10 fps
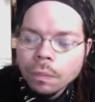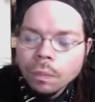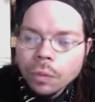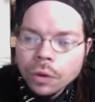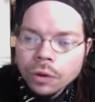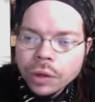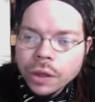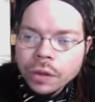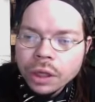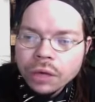When they're
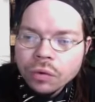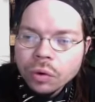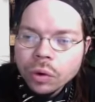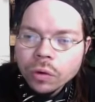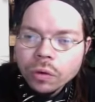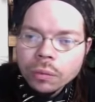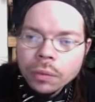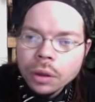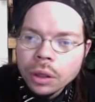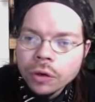18, of course.
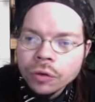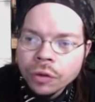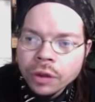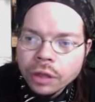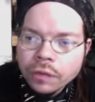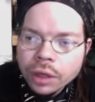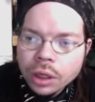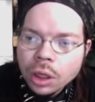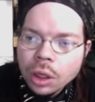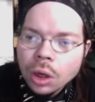But here's the thing of it.
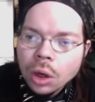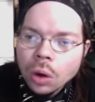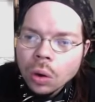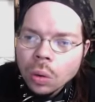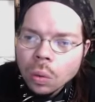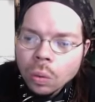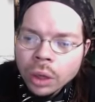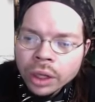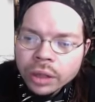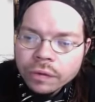
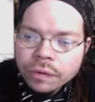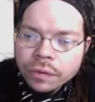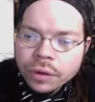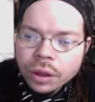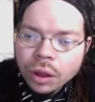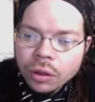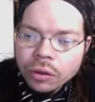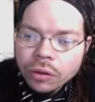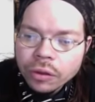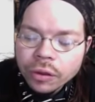What if y'all
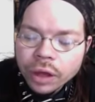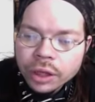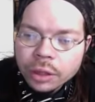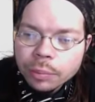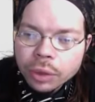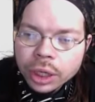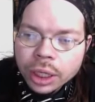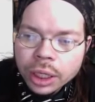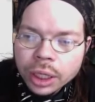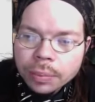decide to break
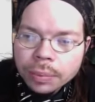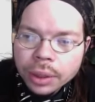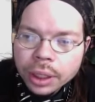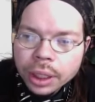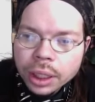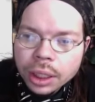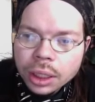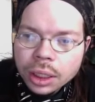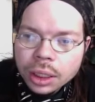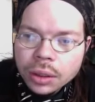up
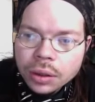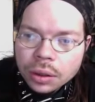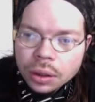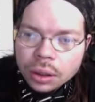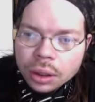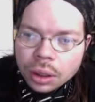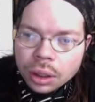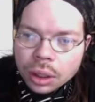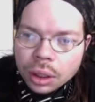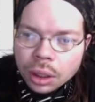and,
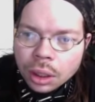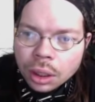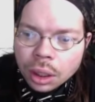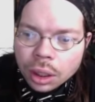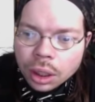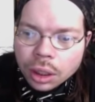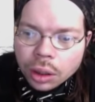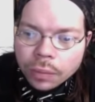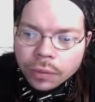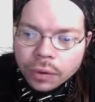you know what
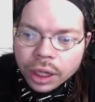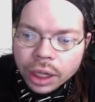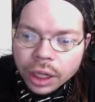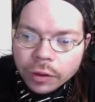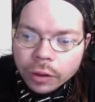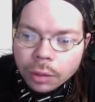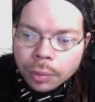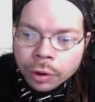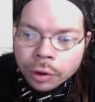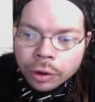I'm saying, it ends up
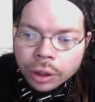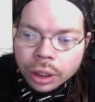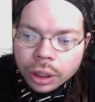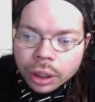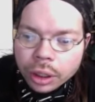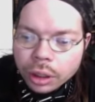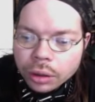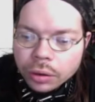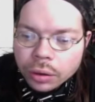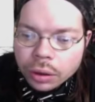hurting
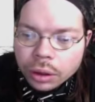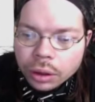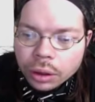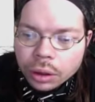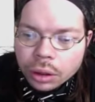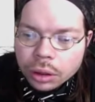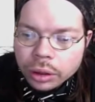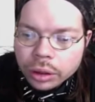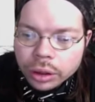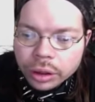
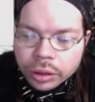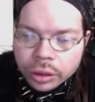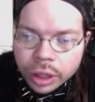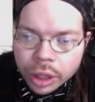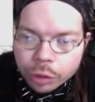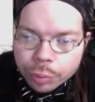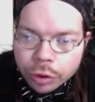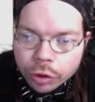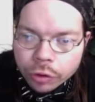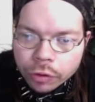the other
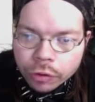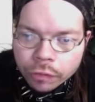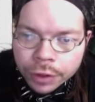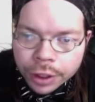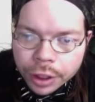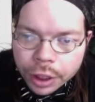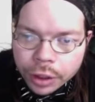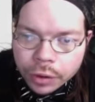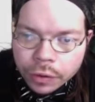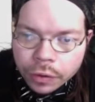person's
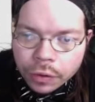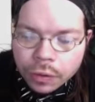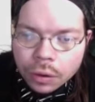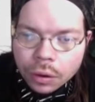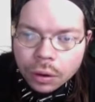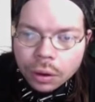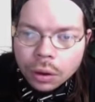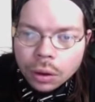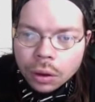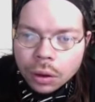feelings,
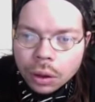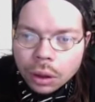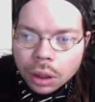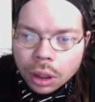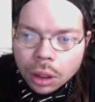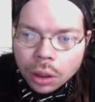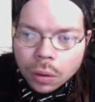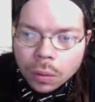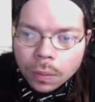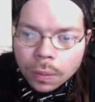you know?